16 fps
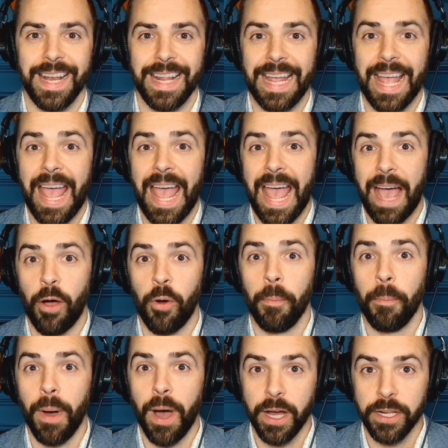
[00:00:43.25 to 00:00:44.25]
how
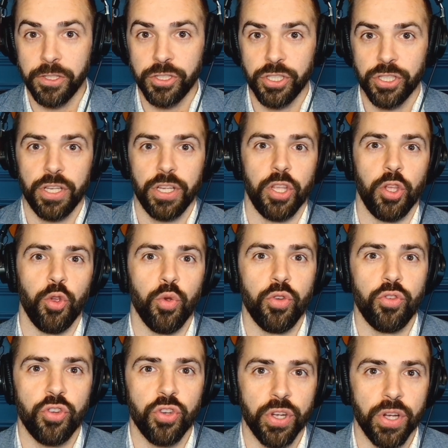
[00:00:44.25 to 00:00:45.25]
much you
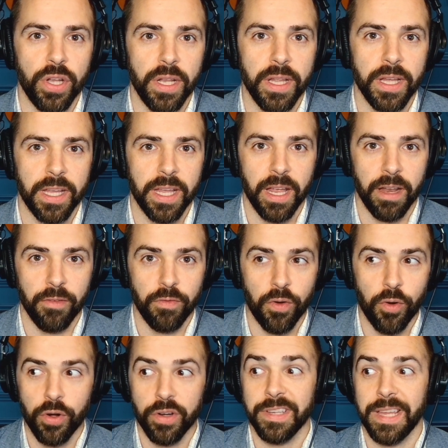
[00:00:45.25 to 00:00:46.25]
should
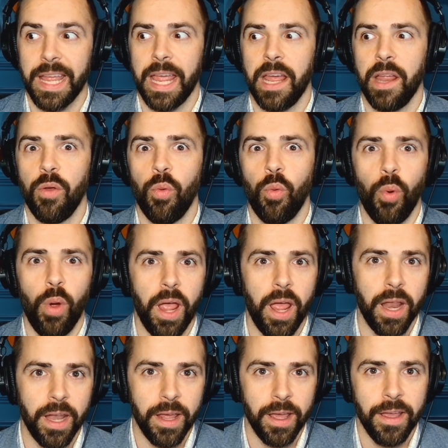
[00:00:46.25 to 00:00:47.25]
convert and
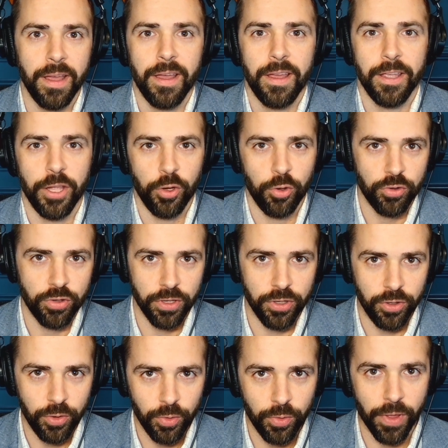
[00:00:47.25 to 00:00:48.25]
when you should
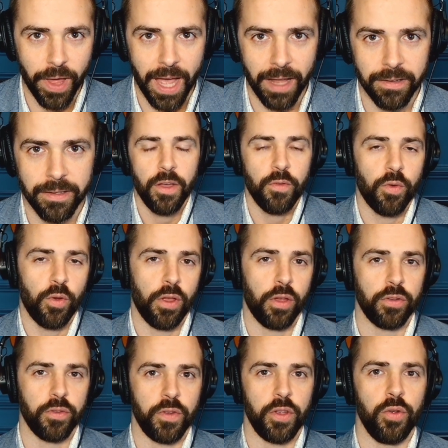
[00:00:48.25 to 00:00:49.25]
do that. For
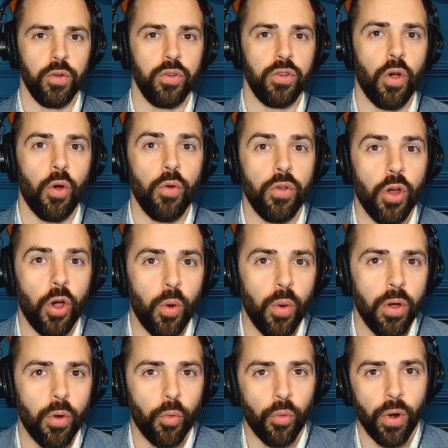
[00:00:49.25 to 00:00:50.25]
those of you who don't
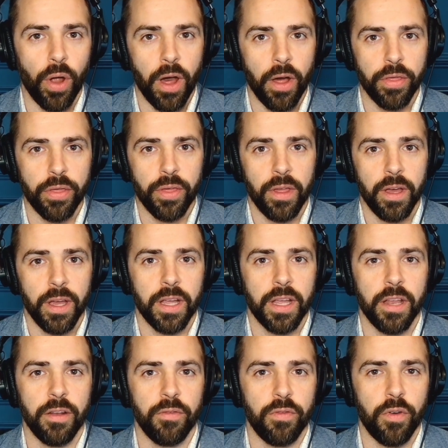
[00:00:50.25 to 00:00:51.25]
know, Roth
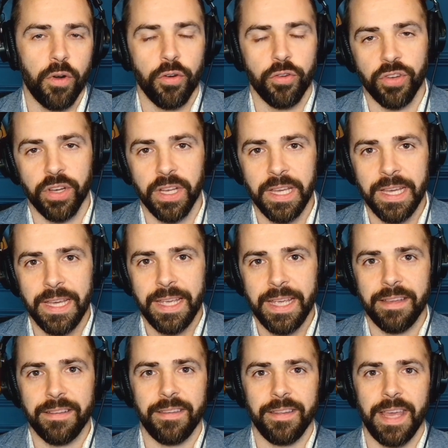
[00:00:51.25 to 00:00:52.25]
conversion
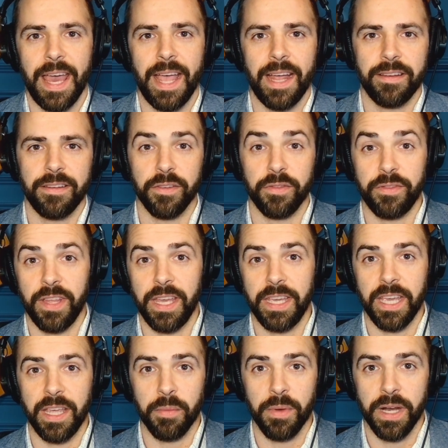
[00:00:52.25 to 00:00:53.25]
is the act of
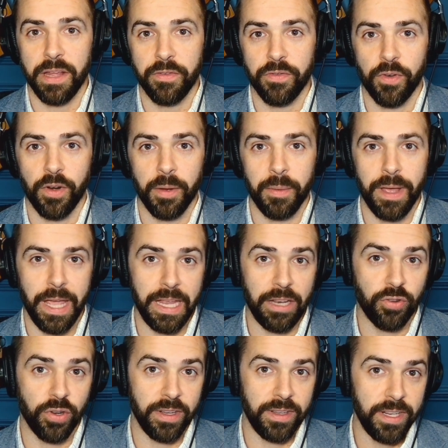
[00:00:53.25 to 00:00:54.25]
taking money from a
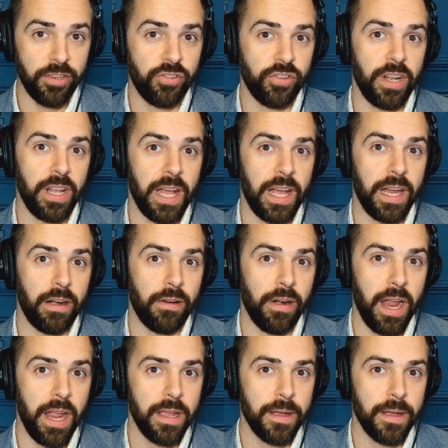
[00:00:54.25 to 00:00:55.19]
traditional IRA,